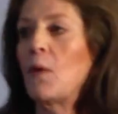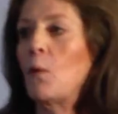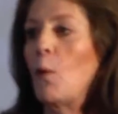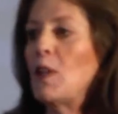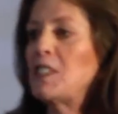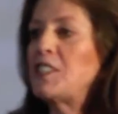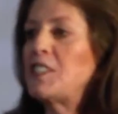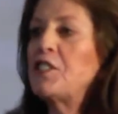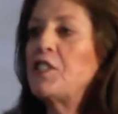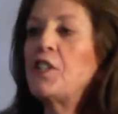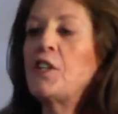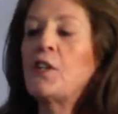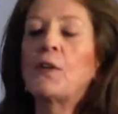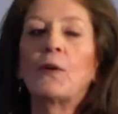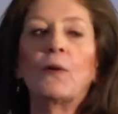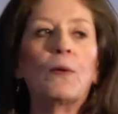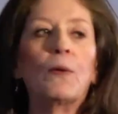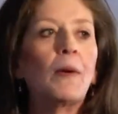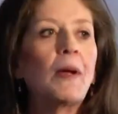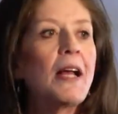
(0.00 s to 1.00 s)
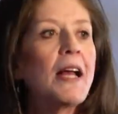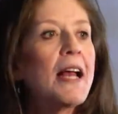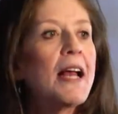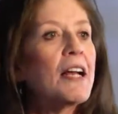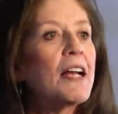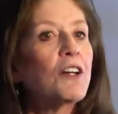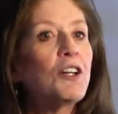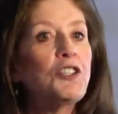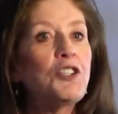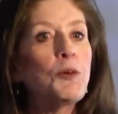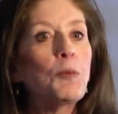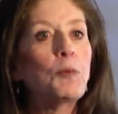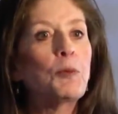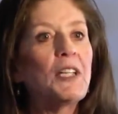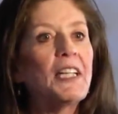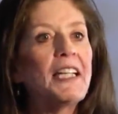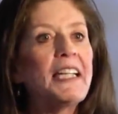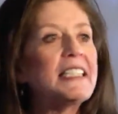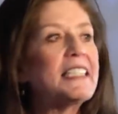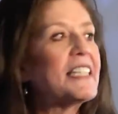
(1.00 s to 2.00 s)
What's new? Could you
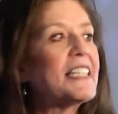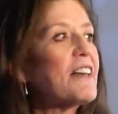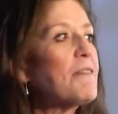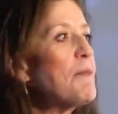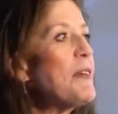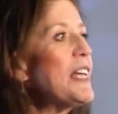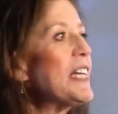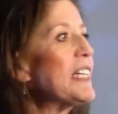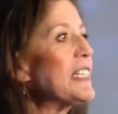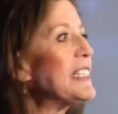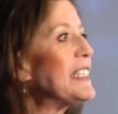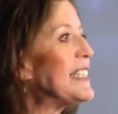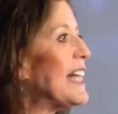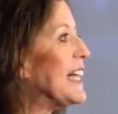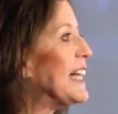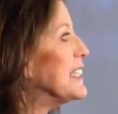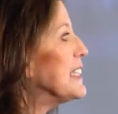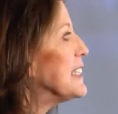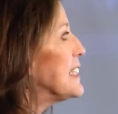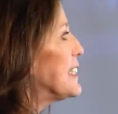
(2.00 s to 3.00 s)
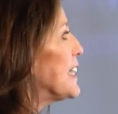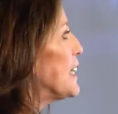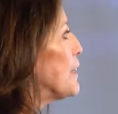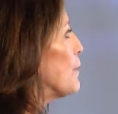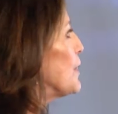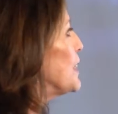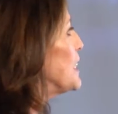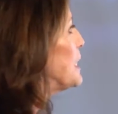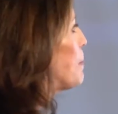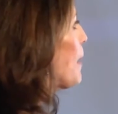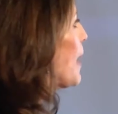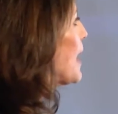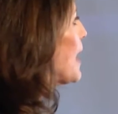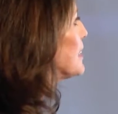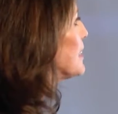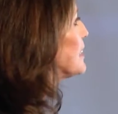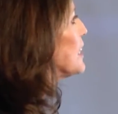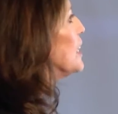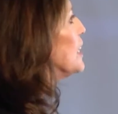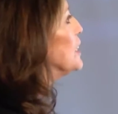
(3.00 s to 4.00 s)
please give me a sentence in
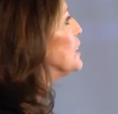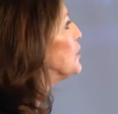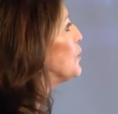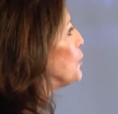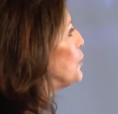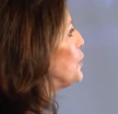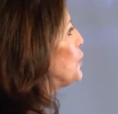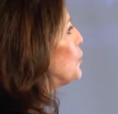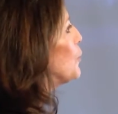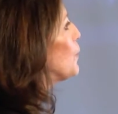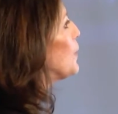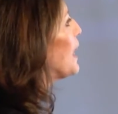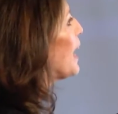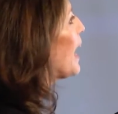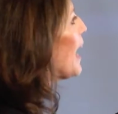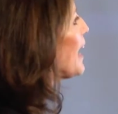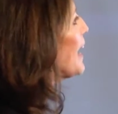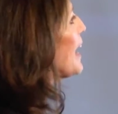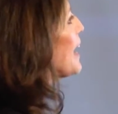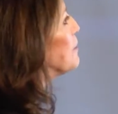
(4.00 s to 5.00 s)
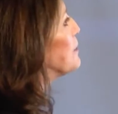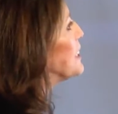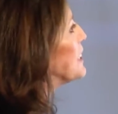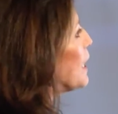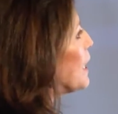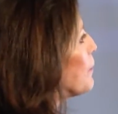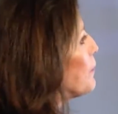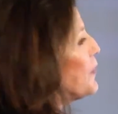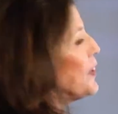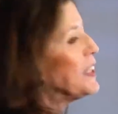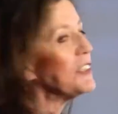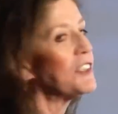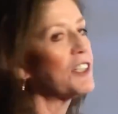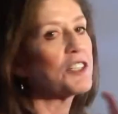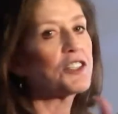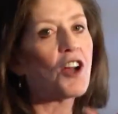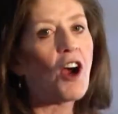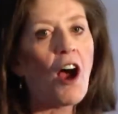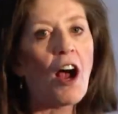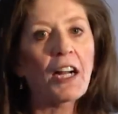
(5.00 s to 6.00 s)
response so you and I have something to
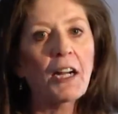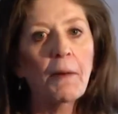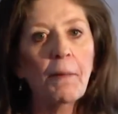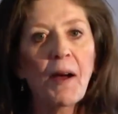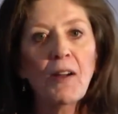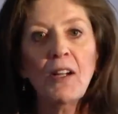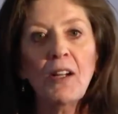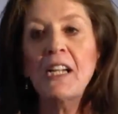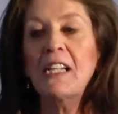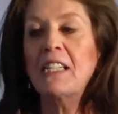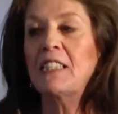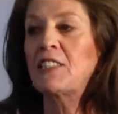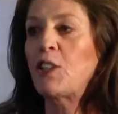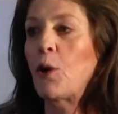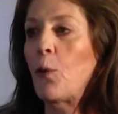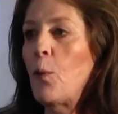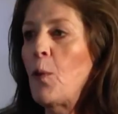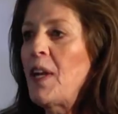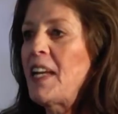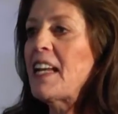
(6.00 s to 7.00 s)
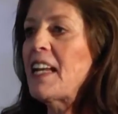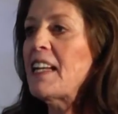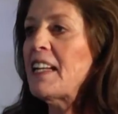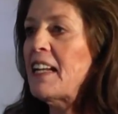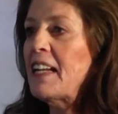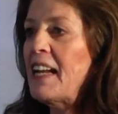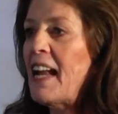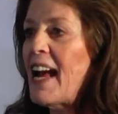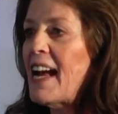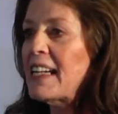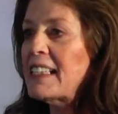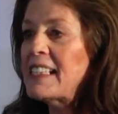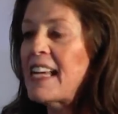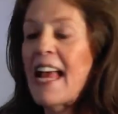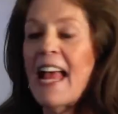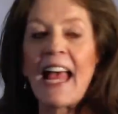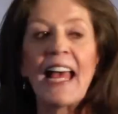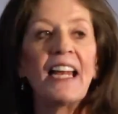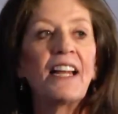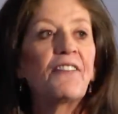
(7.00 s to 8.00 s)
talk about so we can connect?
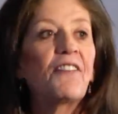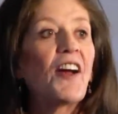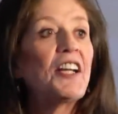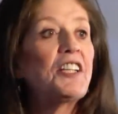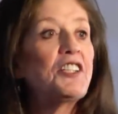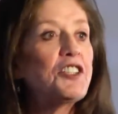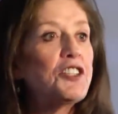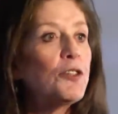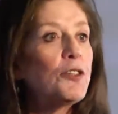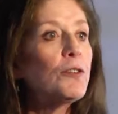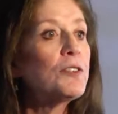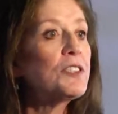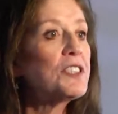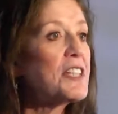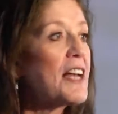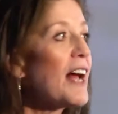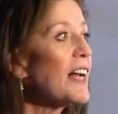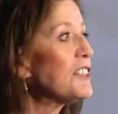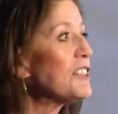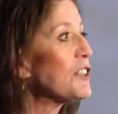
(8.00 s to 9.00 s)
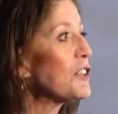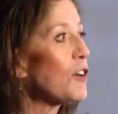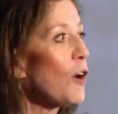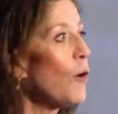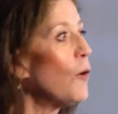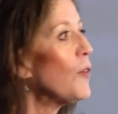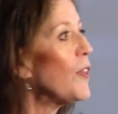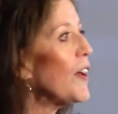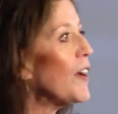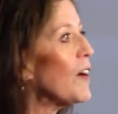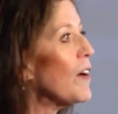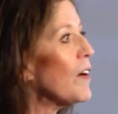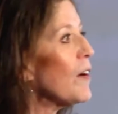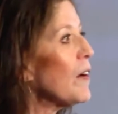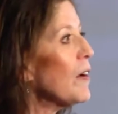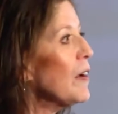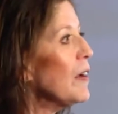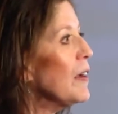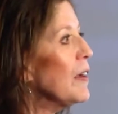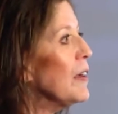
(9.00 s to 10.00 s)
And if I choose not to go
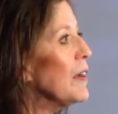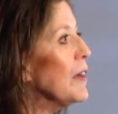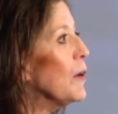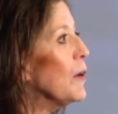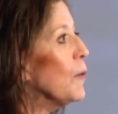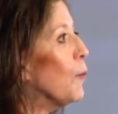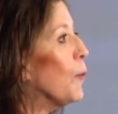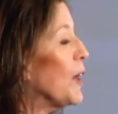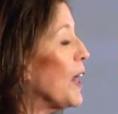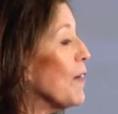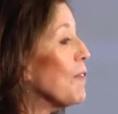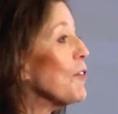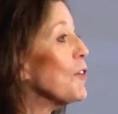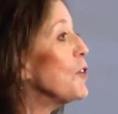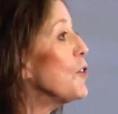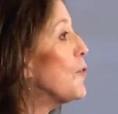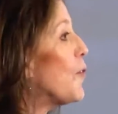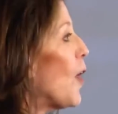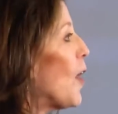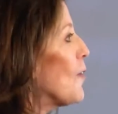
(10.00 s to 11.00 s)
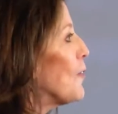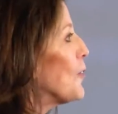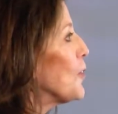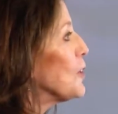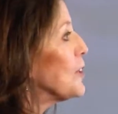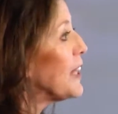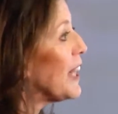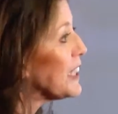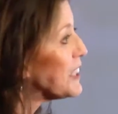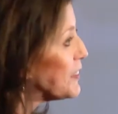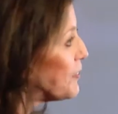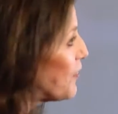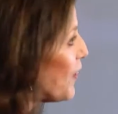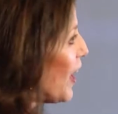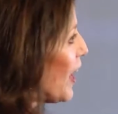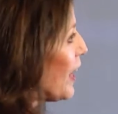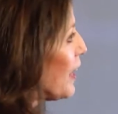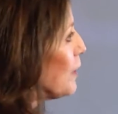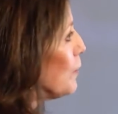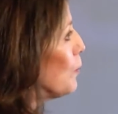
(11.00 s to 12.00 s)
there, whatever you've offered, that's
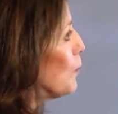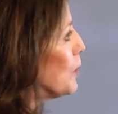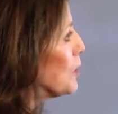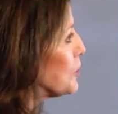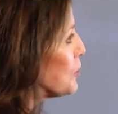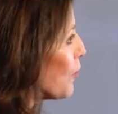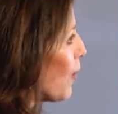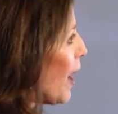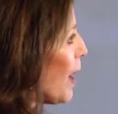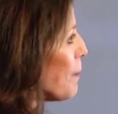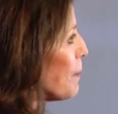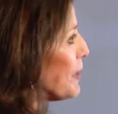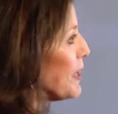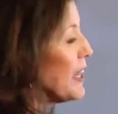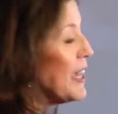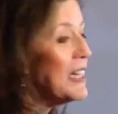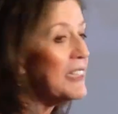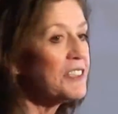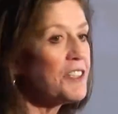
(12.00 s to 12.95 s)
fine. We'll drop it.